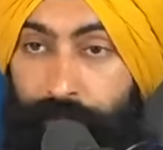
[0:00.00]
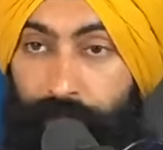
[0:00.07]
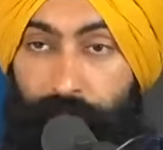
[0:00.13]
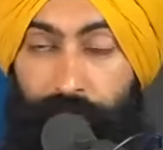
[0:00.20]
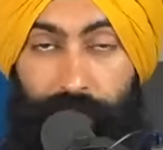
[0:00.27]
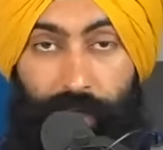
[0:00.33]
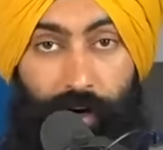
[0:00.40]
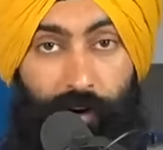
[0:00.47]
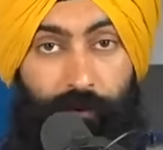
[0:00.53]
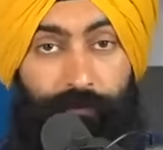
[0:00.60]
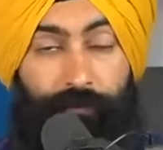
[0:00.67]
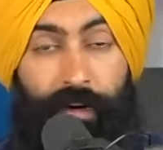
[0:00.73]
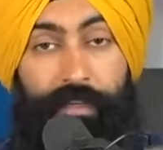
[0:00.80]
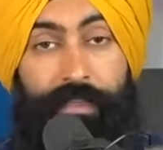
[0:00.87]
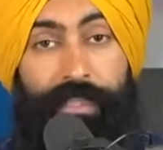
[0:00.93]
Like there are
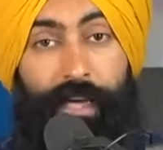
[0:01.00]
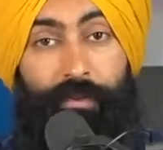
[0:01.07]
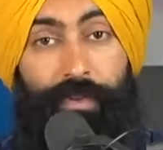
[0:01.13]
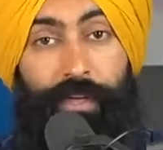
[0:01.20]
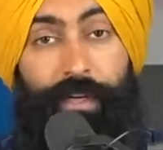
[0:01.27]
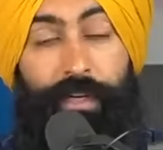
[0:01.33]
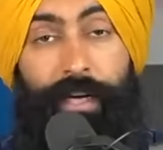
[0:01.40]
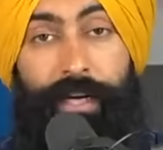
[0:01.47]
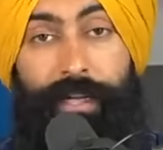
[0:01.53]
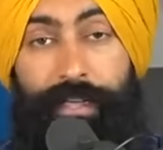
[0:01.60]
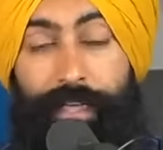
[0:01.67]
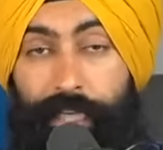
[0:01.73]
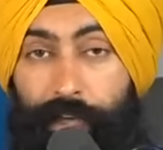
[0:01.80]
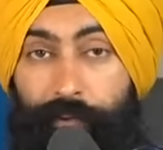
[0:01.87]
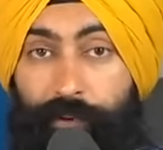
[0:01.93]
funds out there
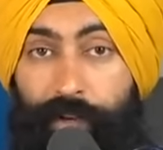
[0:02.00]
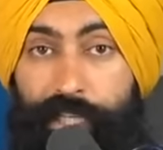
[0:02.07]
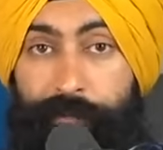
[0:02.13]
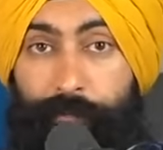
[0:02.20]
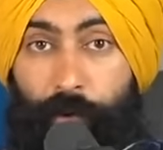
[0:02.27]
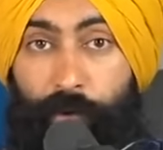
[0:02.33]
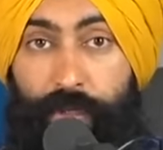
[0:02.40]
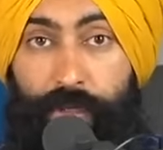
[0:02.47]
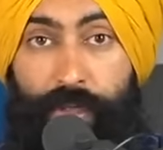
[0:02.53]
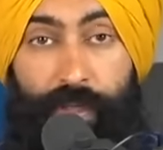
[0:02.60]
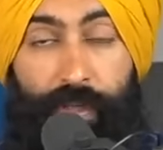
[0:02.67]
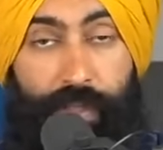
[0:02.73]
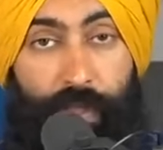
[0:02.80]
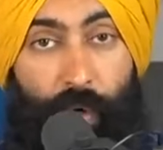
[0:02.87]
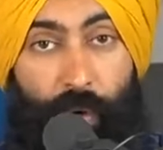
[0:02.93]
that give you exposure to
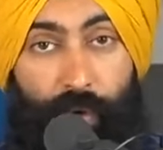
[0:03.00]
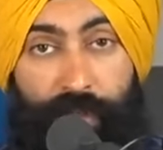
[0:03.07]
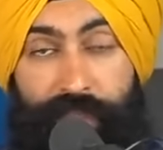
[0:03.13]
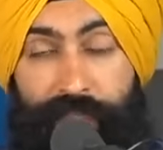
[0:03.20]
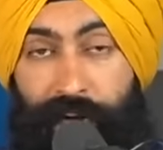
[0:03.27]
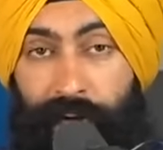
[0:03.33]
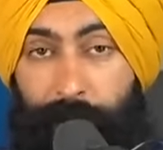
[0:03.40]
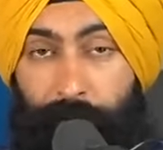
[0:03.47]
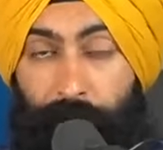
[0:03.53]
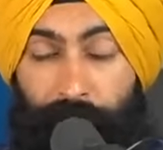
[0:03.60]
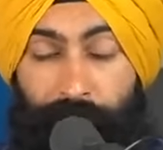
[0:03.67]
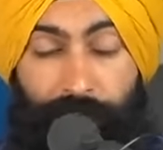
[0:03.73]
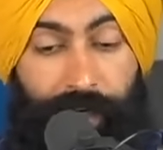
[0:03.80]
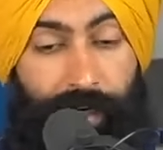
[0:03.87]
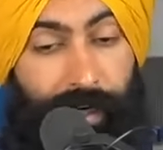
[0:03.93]
the total stock
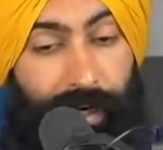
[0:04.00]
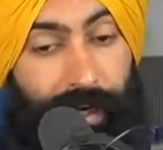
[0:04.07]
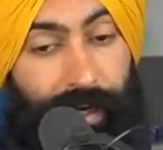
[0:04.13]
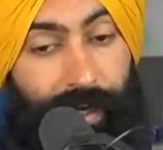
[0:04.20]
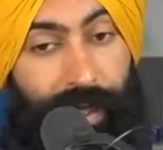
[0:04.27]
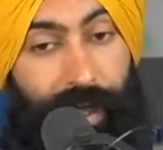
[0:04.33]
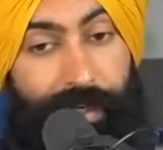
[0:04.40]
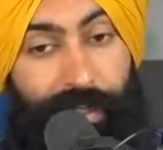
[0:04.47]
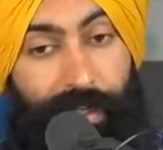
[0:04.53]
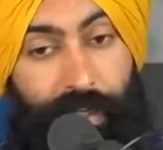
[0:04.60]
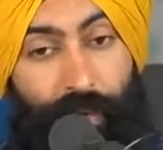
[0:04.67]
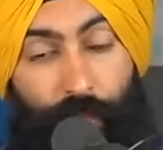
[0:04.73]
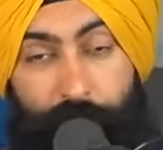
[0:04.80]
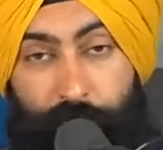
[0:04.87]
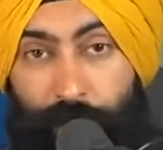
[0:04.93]
market. And again, I can't tell
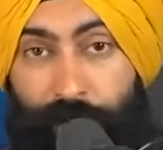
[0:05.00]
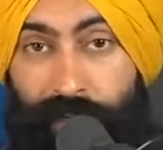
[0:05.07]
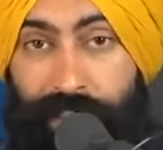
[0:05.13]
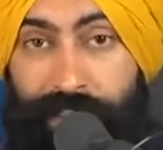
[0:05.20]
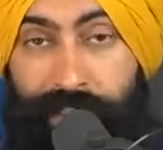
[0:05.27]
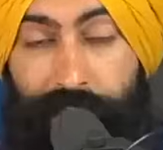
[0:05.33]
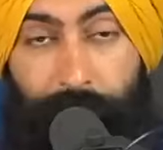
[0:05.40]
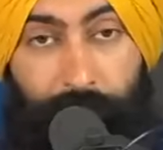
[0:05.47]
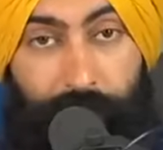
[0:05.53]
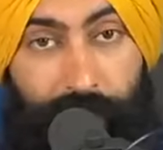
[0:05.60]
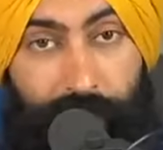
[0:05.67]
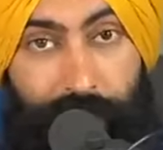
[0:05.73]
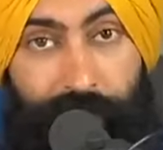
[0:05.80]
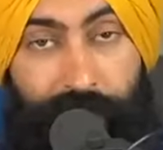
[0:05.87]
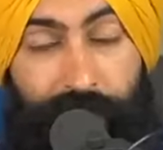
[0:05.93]
you what to invest in. I'm going to
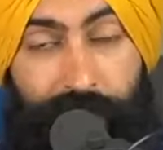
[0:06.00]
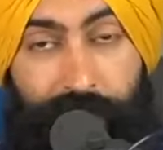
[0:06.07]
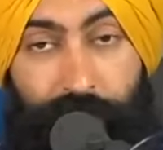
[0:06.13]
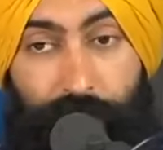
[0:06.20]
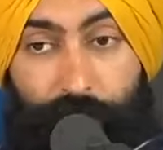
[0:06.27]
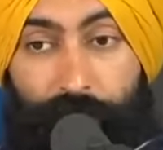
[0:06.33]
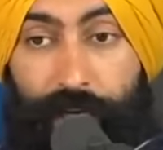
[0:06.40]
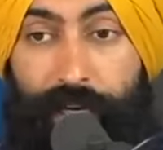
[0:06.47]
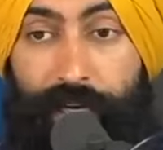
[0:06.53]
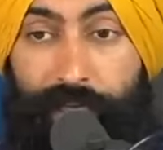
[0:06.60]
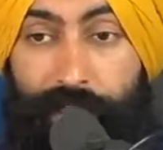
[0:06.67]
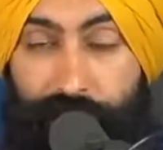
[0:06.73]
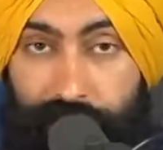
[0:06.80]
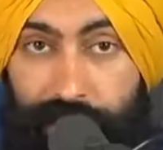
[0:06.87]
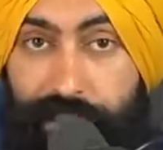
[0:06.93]
give these to you
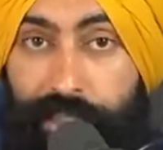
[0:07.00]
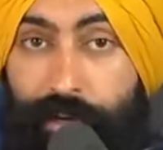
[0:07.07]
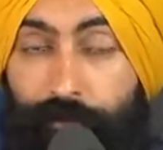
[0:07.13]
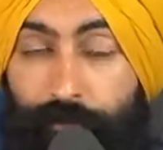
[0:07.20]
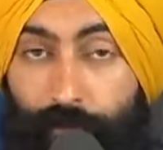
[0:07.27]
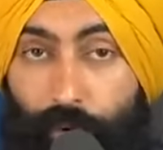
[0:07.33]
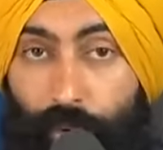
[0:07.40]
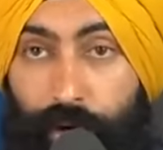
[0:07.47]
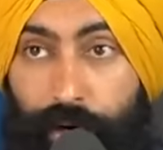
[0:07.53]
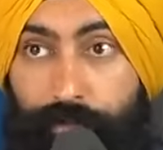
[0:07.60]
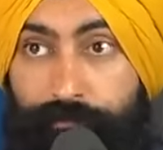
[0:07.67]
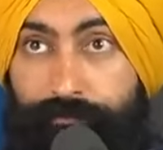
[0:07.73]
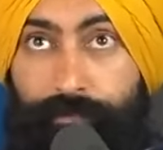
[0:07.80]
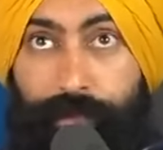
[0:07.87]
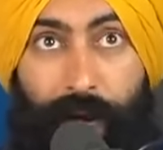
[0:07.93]
just
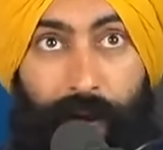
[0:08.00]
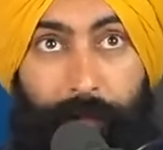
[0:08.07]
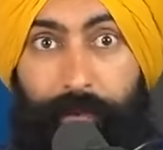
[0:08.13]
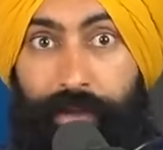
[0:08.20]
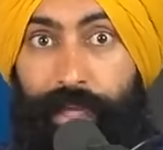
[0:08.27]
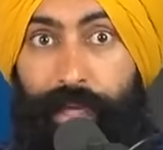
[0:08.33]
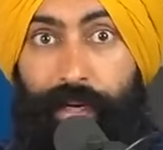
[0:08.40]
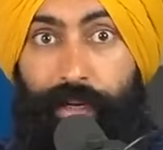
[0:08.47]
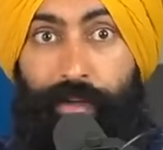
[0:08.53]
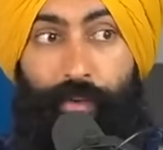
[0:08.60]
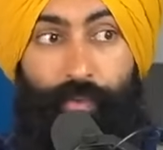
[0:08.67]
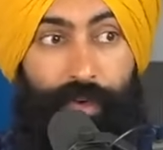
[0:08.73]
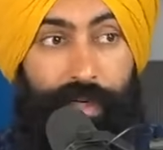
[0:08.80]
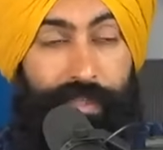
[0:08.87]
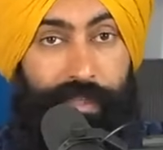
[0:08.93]
for
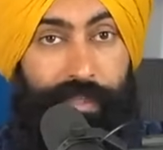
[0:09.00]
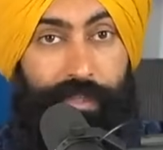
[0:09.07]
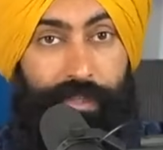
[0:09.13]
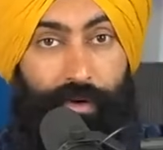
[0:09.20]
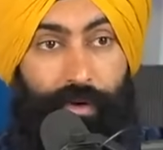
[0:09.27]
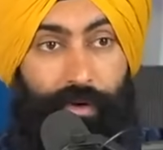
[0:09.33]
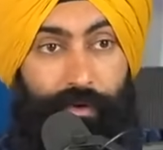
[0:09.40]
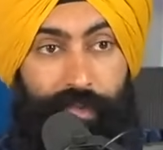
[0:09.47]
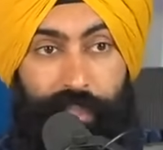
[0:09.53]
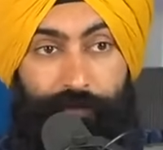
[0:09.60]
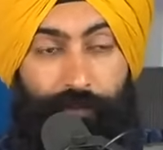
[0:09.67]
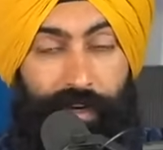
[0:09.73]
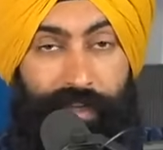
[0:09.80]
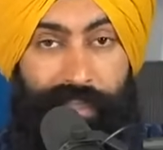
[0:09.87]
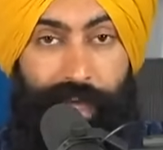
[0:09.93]
hypothetical reasons or just
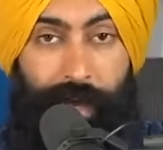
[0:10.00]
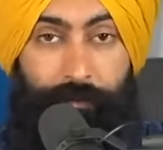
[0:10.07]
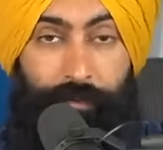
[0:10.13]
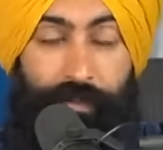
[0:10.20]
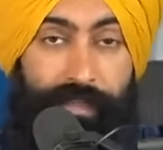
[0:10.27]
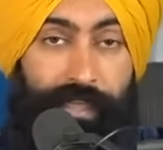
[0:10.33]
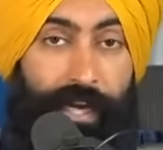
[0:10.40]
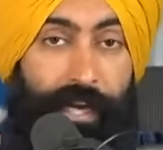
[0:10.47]
for examples.